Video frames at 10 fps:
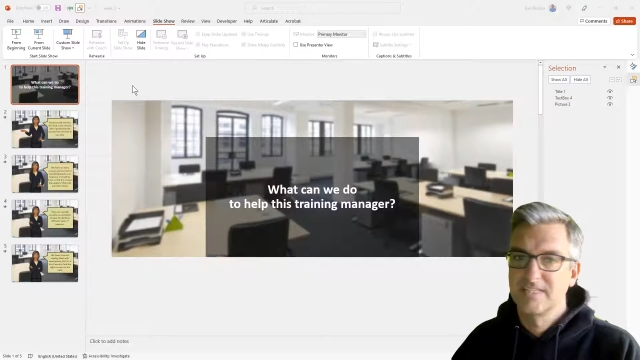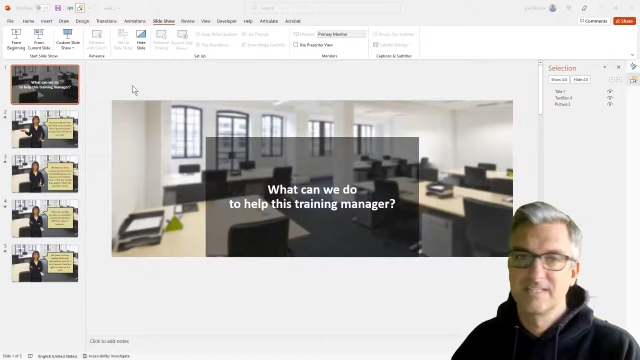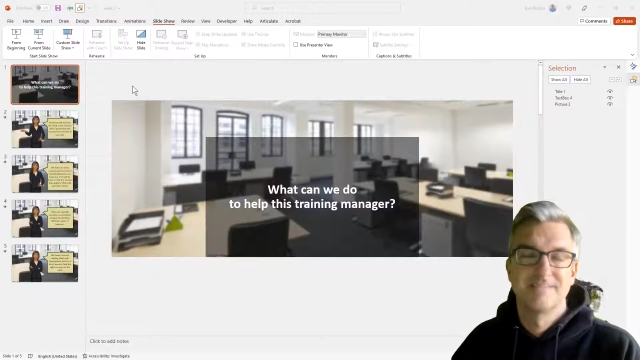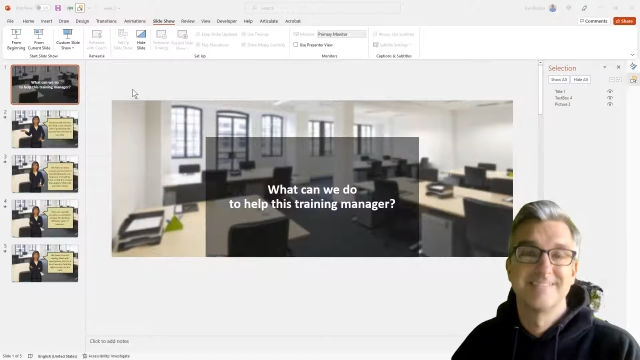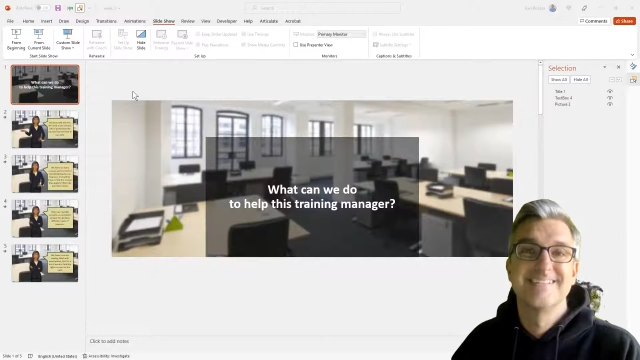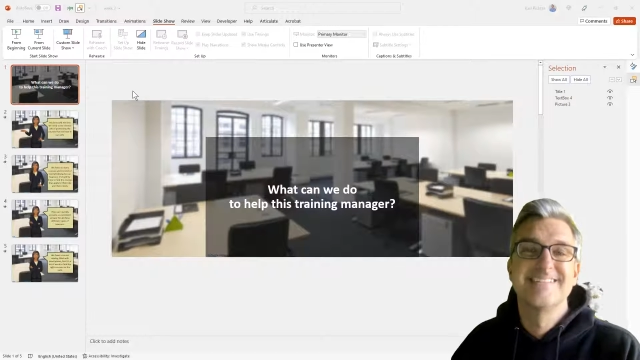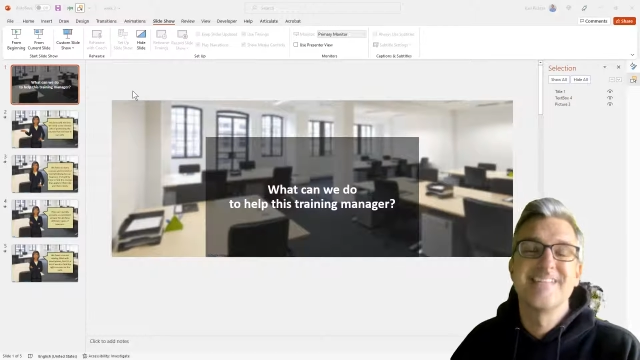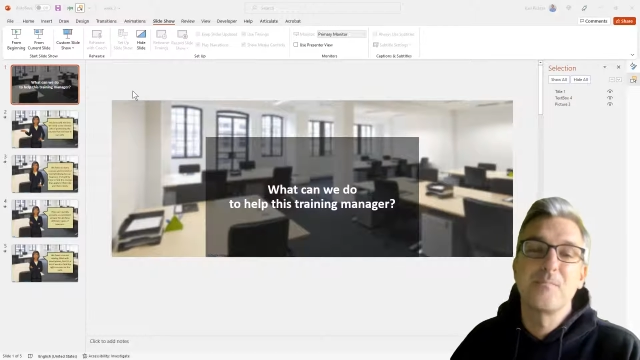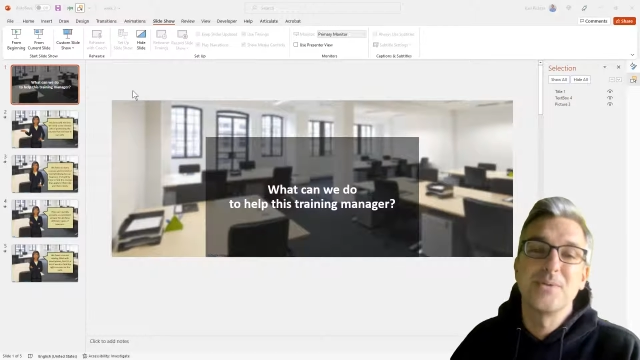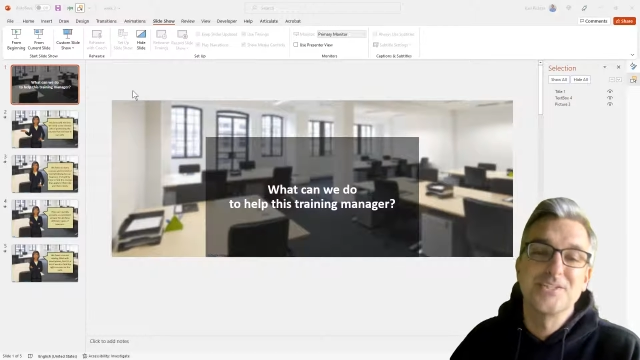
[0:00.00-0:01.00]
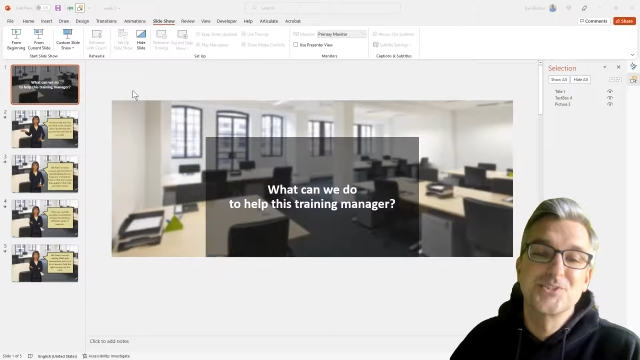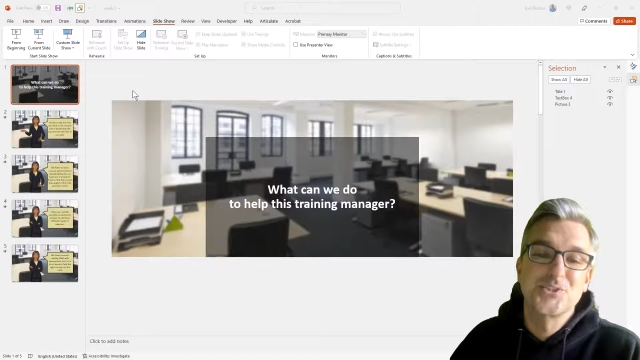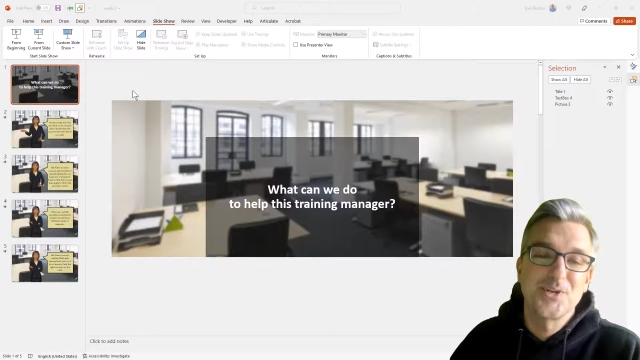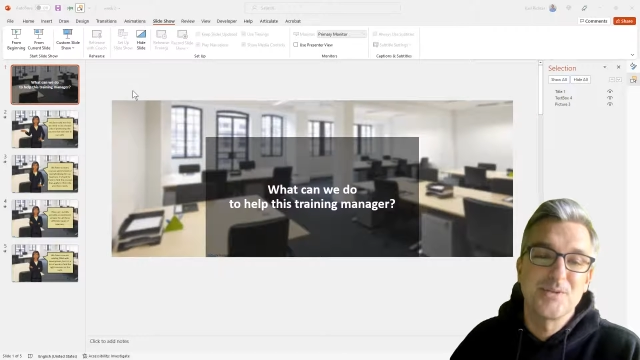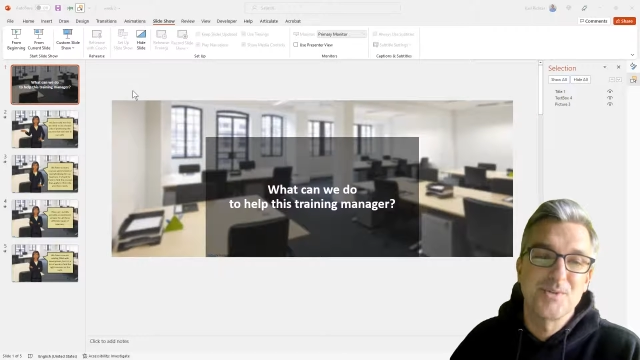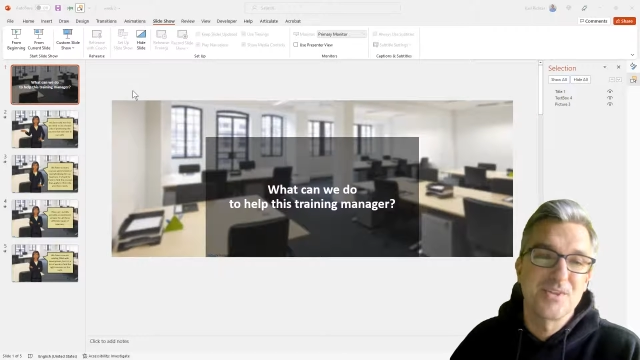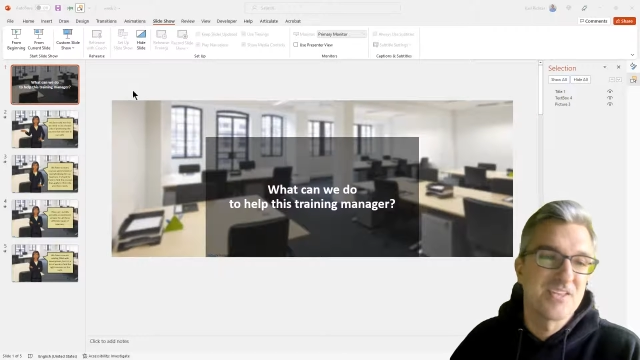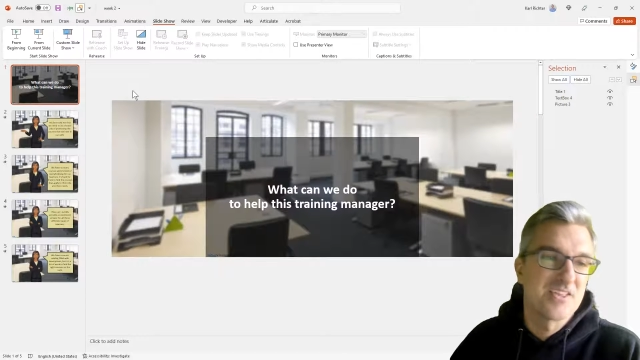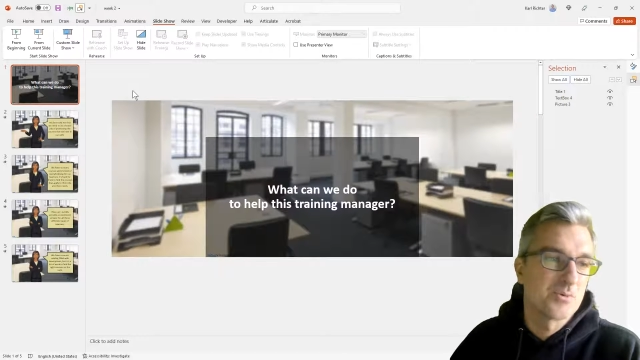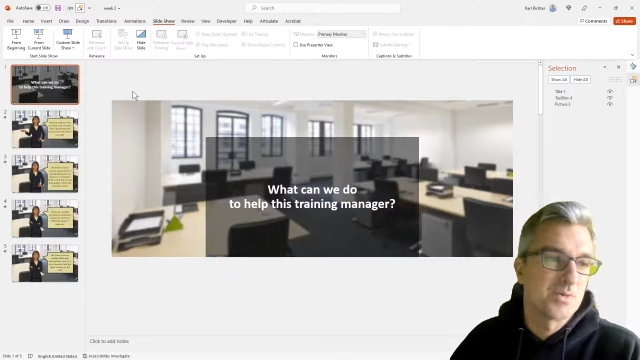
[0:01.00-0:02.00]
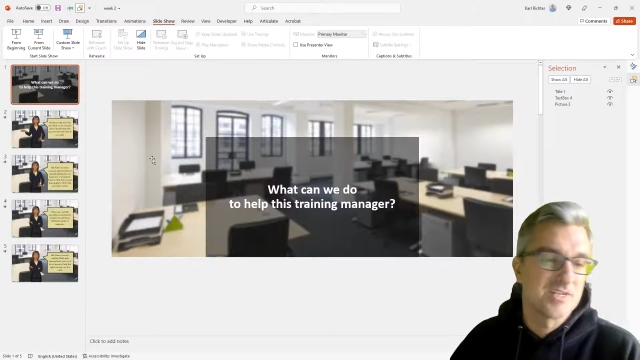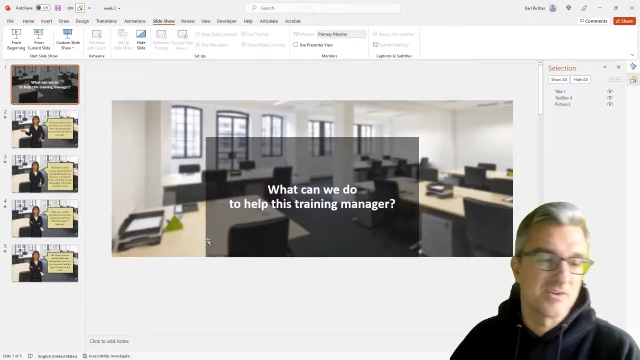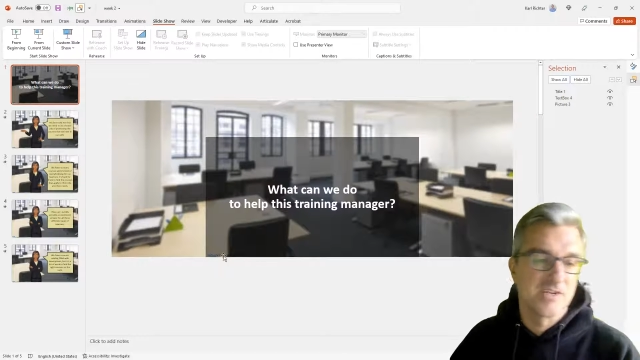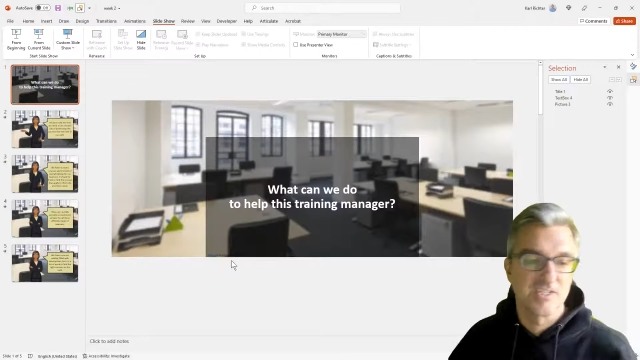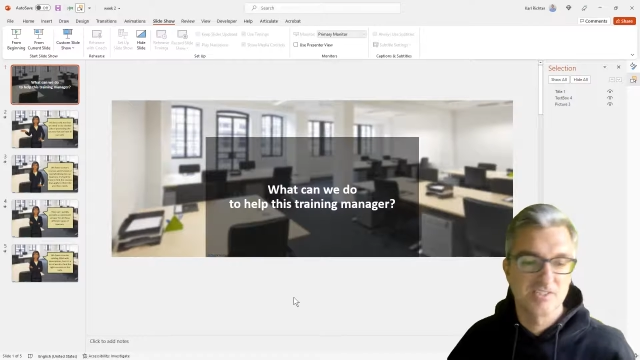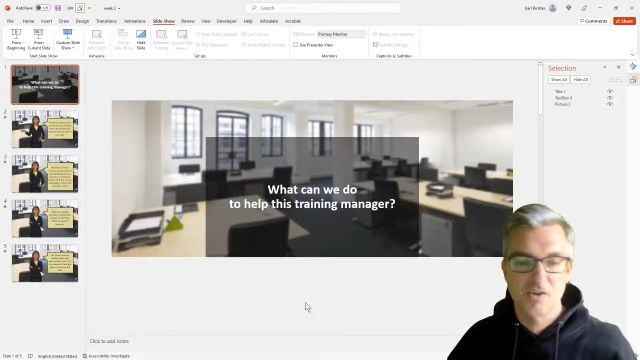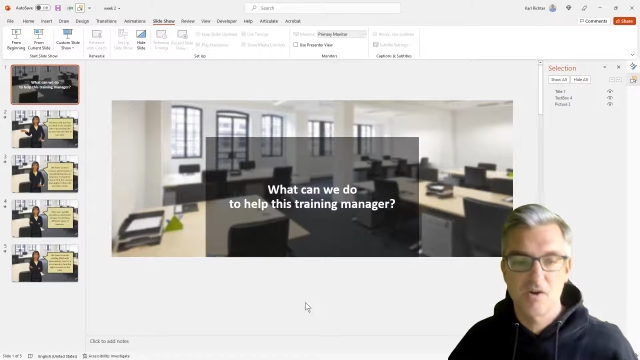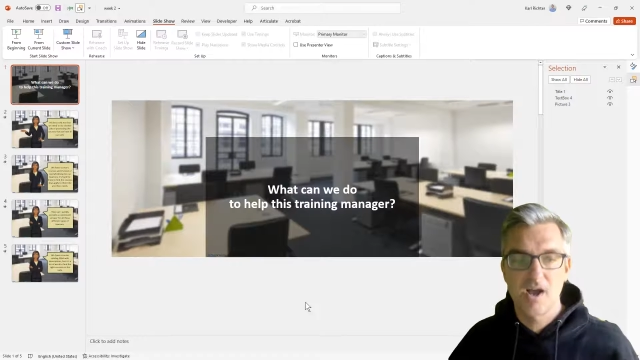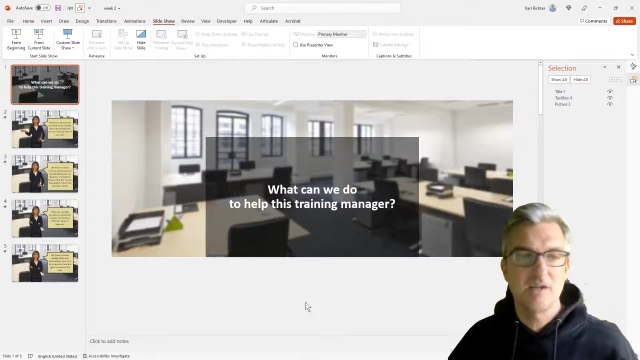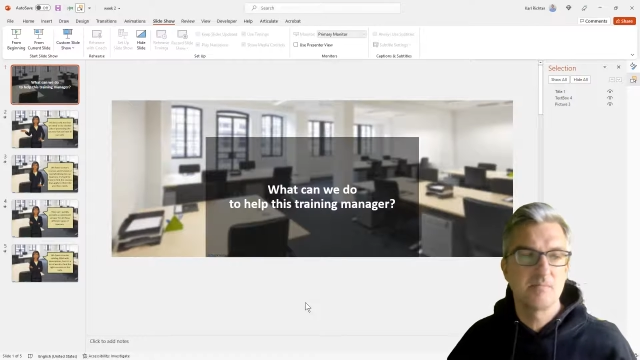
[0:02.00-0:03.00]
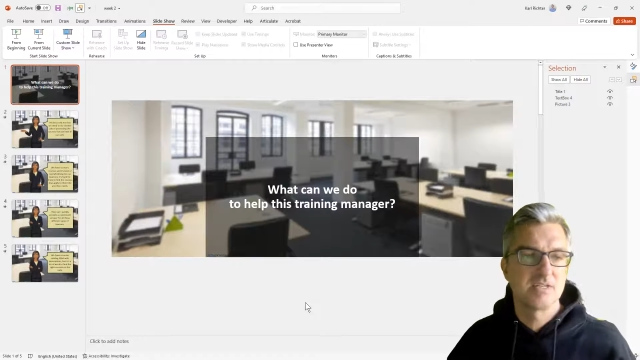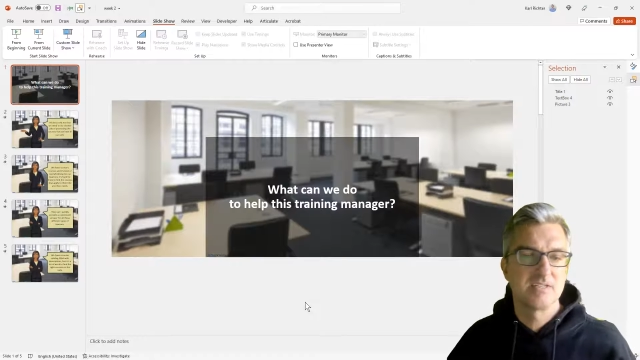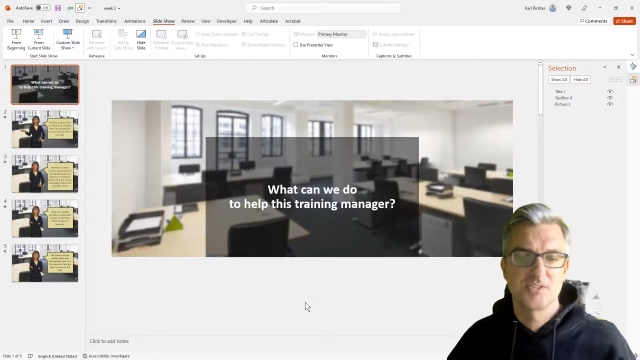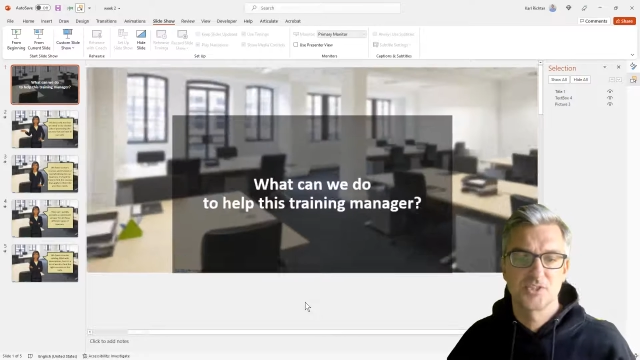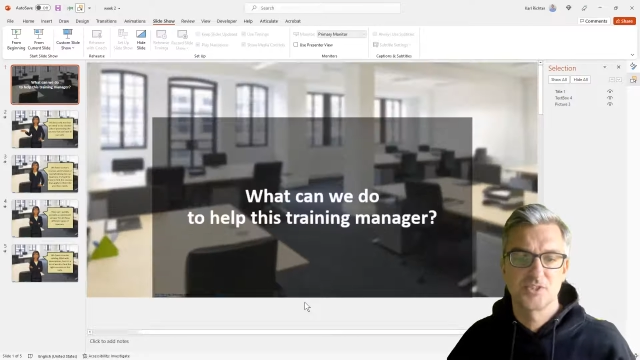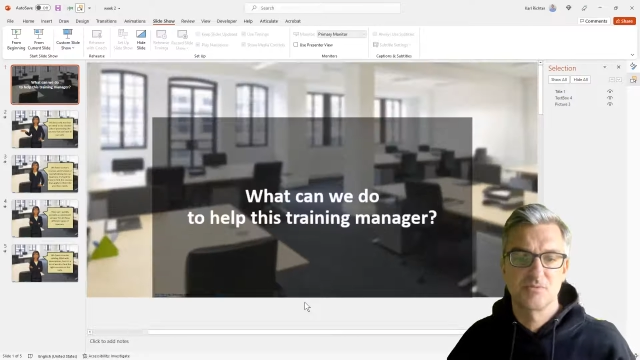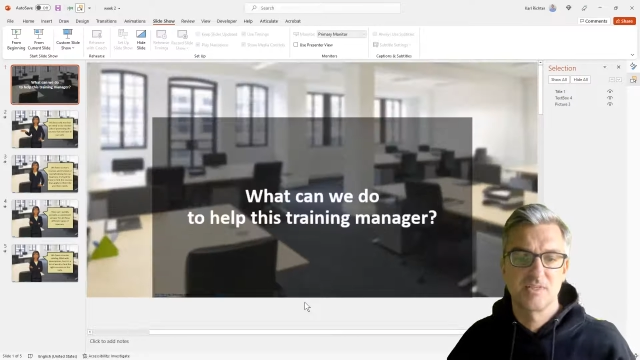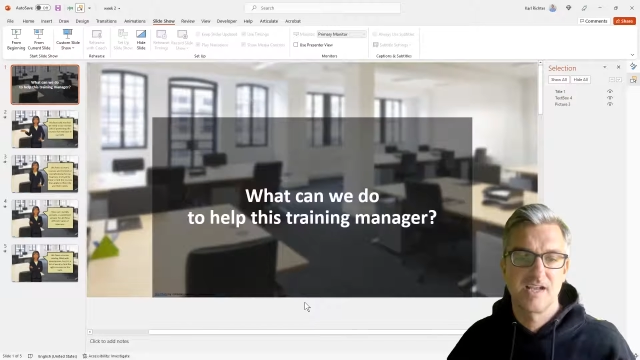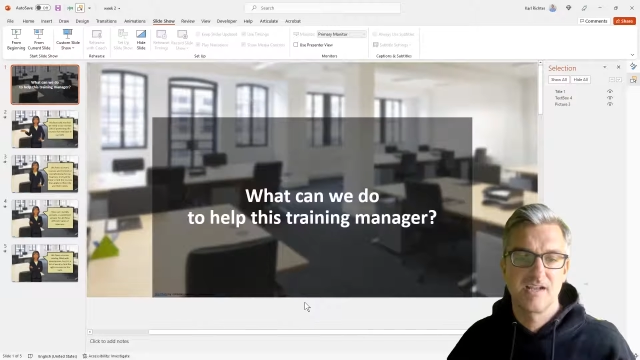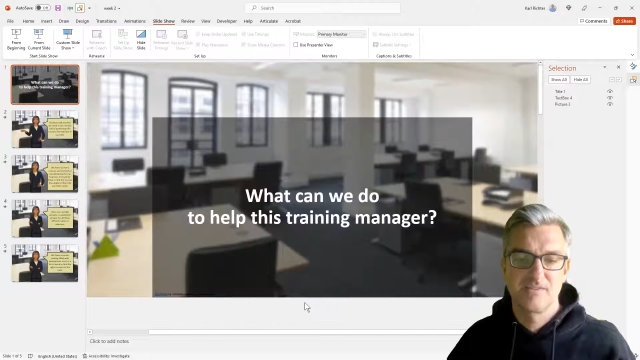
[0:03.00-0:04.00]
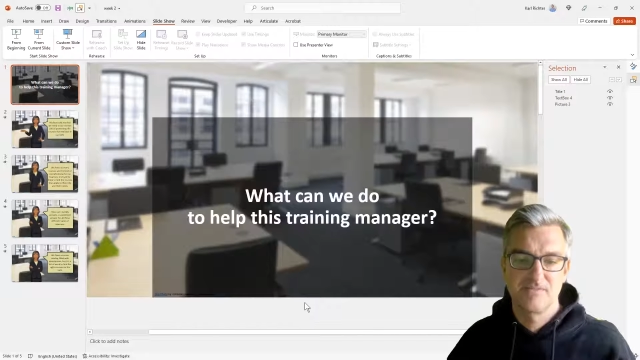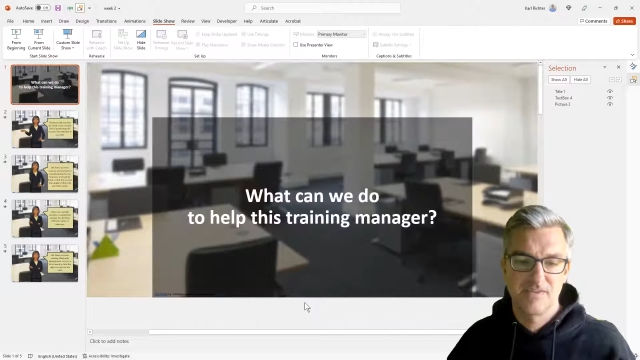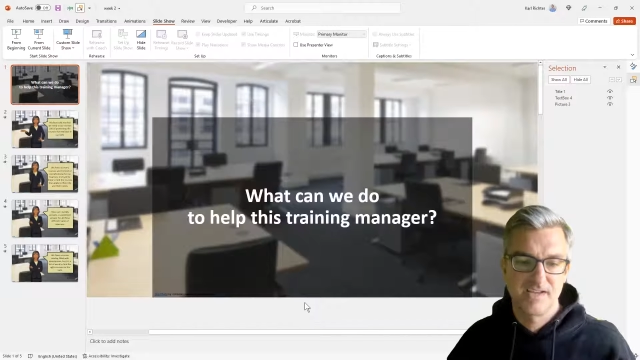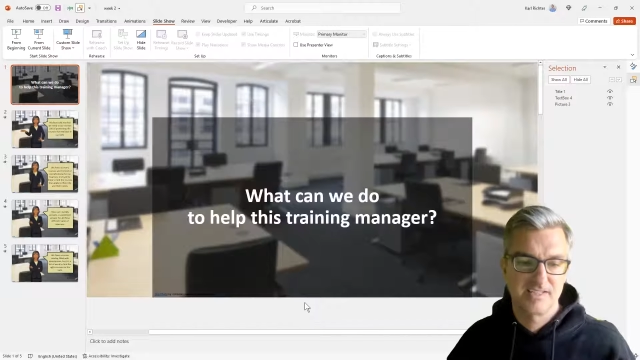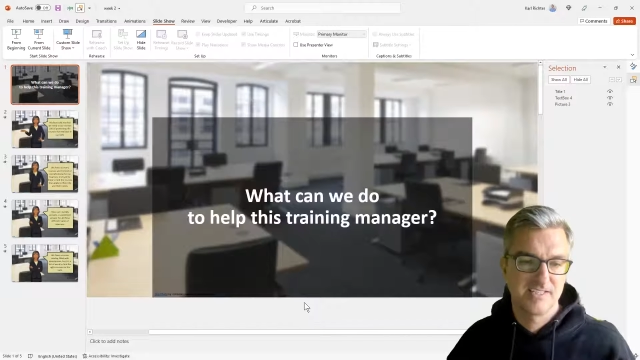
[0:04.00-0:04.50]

it's not being streamed on the other window here. So I'm going to just rely on the fact that you